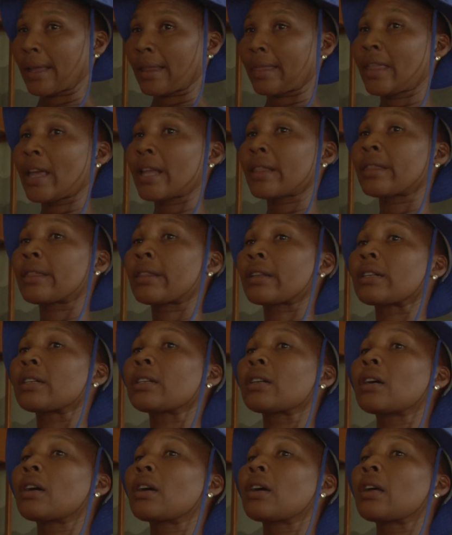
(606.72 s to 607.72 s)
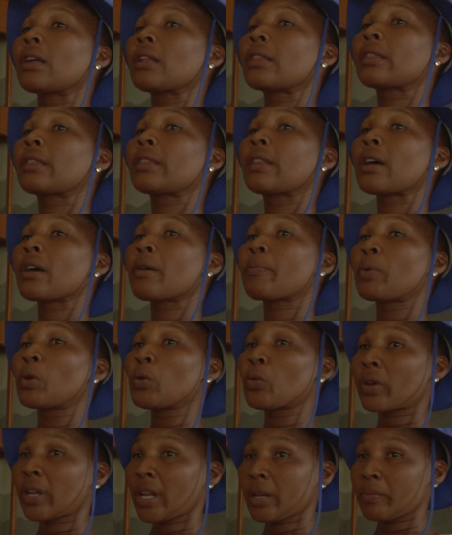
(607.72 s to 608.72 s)
that the
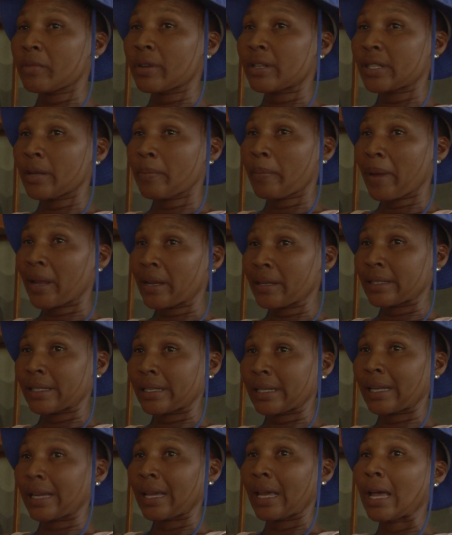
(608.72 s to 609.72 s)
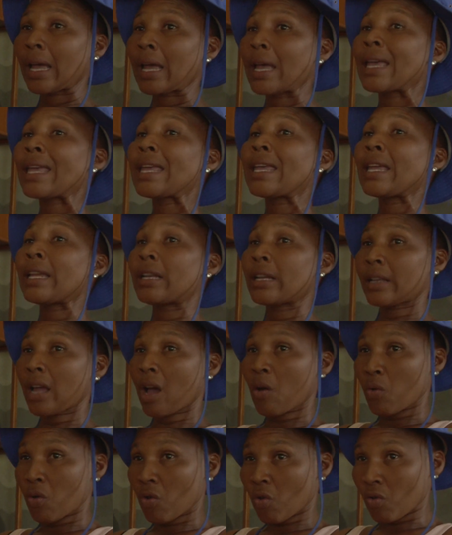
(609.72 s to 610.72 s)
Blue Crane municipality heeded
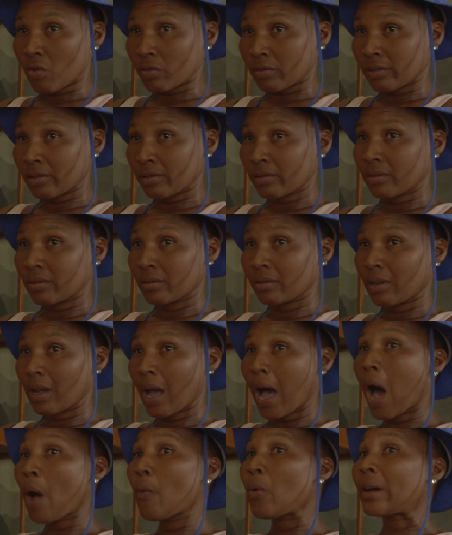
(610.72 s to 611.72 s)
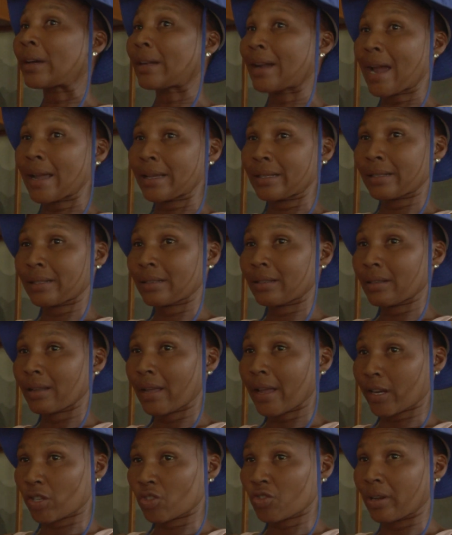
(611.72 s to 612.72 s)
our call, our cries,
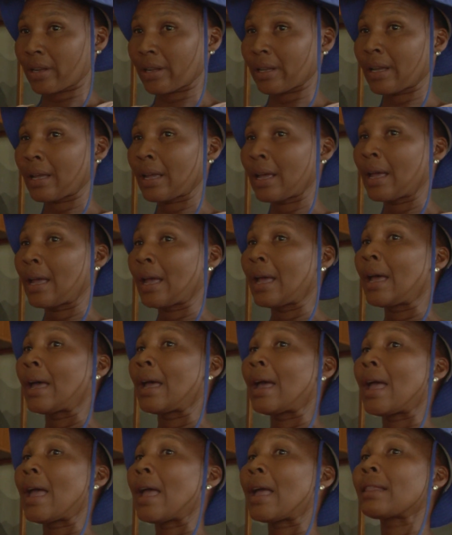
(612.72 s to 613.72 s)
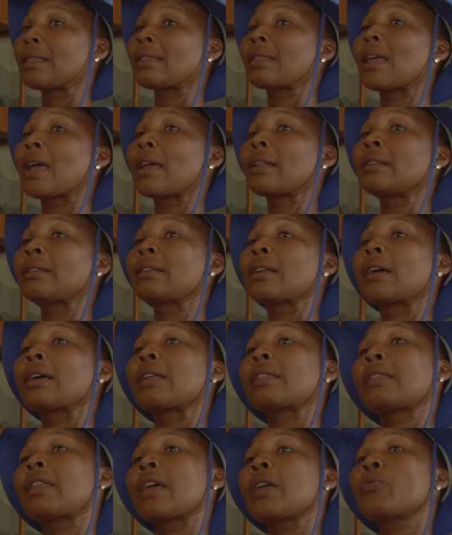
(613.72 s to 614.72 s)
actually. And then
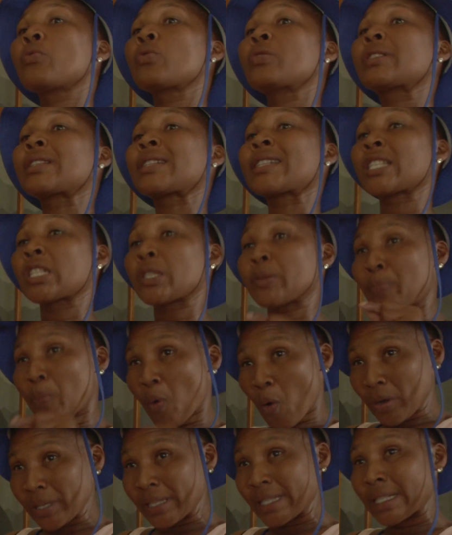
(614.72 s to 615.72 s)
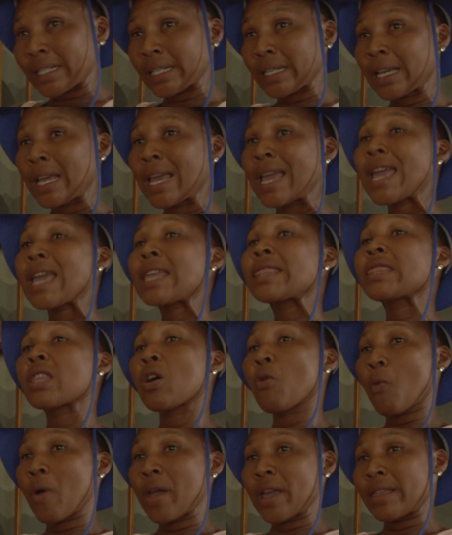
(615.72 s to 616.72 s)
they would respond in the
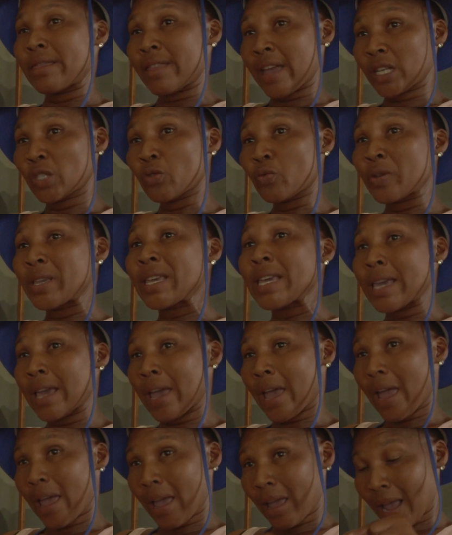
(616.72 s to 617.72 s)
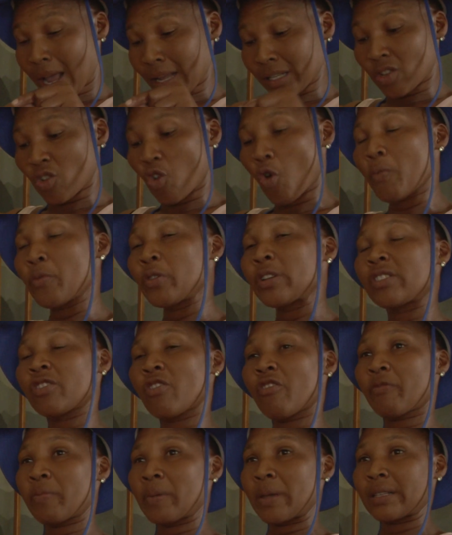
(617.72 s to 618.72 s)
way that we, as a community
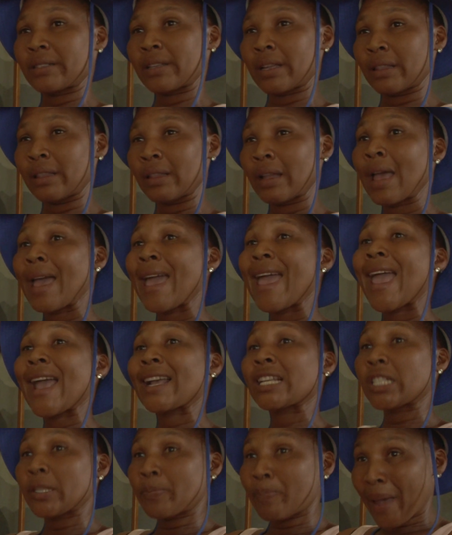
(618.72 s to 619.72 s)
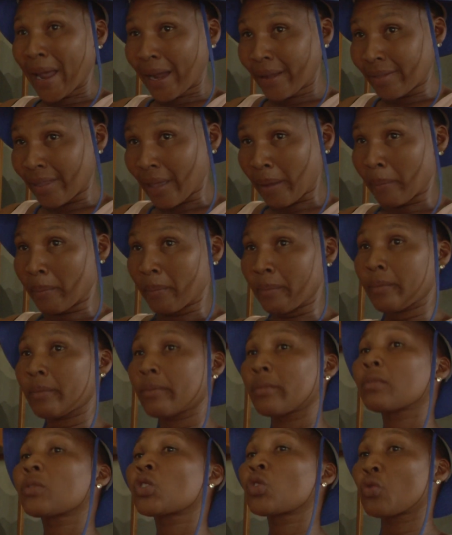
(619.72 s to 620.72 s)
of Pearson, expect them
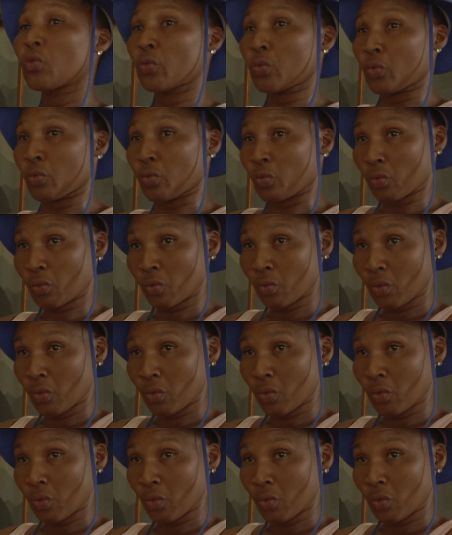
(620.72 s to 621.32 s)
to